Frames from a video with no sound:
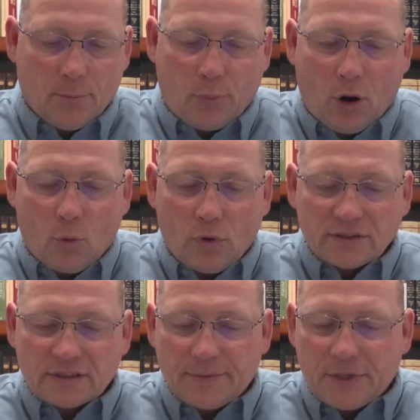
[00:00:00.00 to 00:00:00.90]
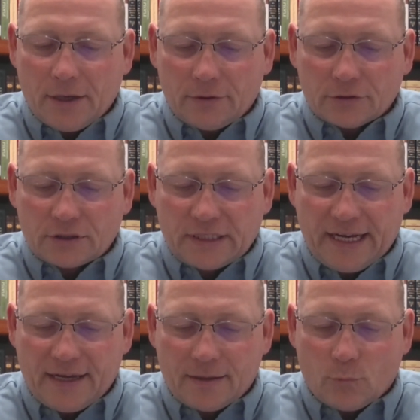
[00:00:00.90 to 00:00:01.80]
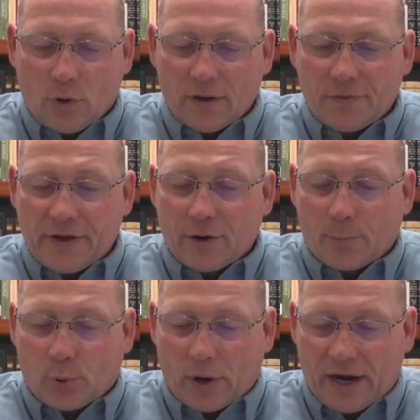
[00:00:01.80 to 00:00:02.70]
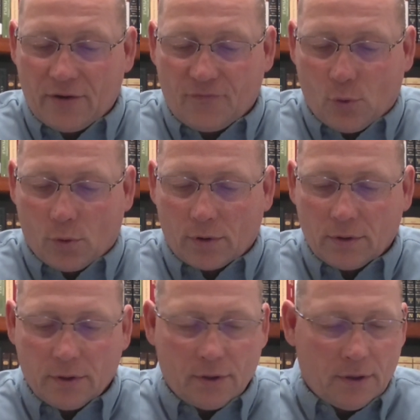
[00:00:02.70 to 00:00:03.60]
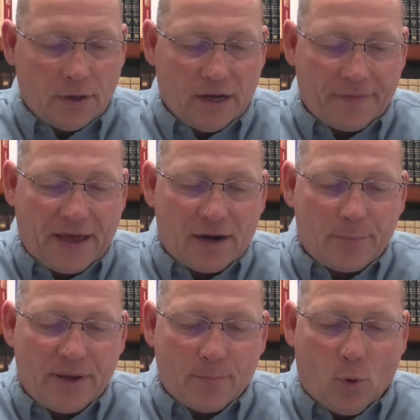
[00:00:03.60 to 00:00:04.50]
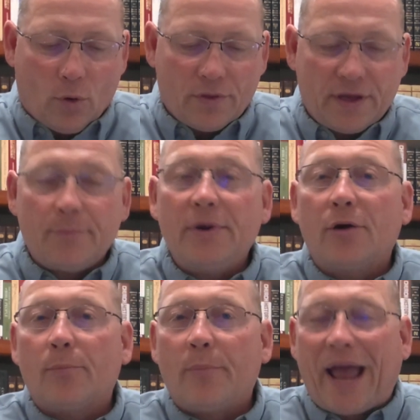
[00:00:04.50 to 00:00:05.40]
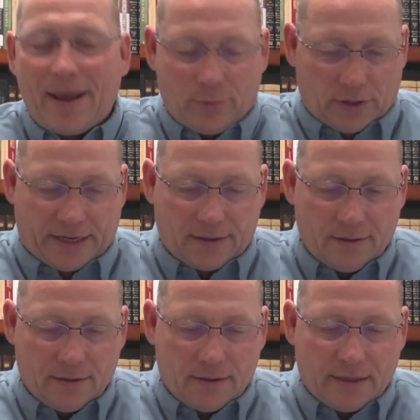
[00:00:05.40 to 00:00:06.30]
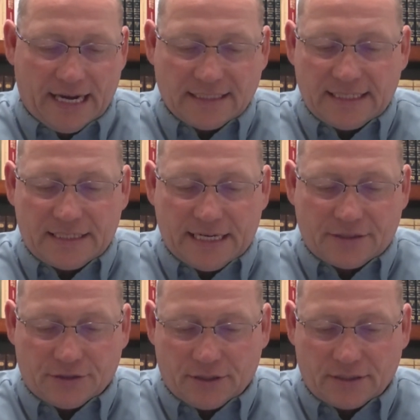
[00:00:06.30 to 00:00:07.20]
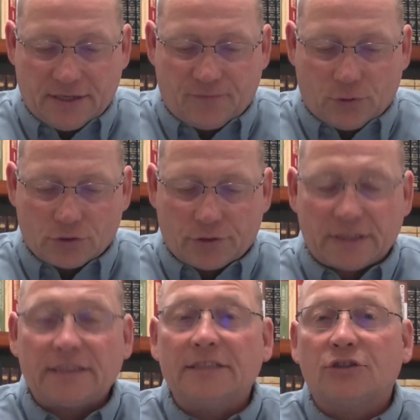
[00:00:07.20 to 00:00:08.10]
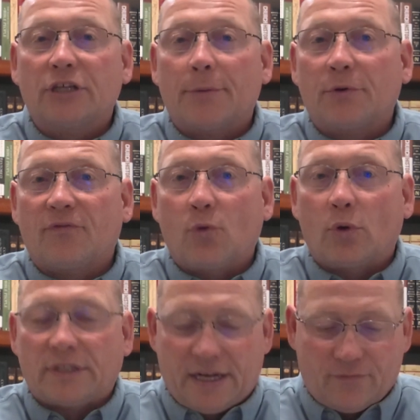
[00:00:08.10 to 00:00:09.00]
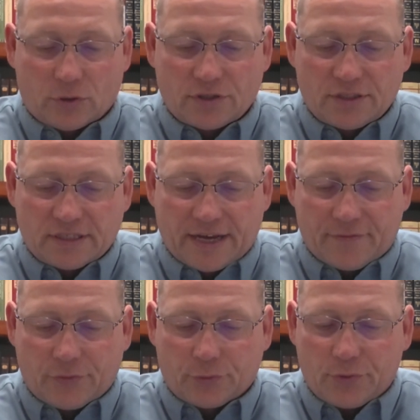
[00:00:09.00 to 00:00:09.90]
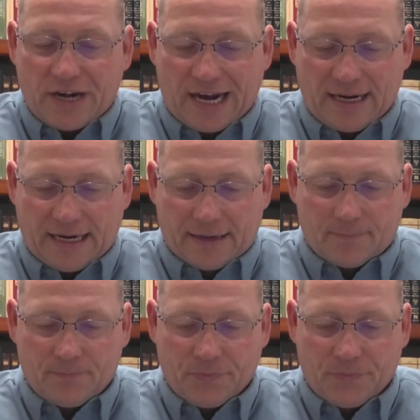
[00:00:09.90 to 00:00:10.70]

Paul wants them to understand what they are praying for and that it be more than mere babbling as he teaches us in 1 Corinthians chapter 14 verses 7 through 9.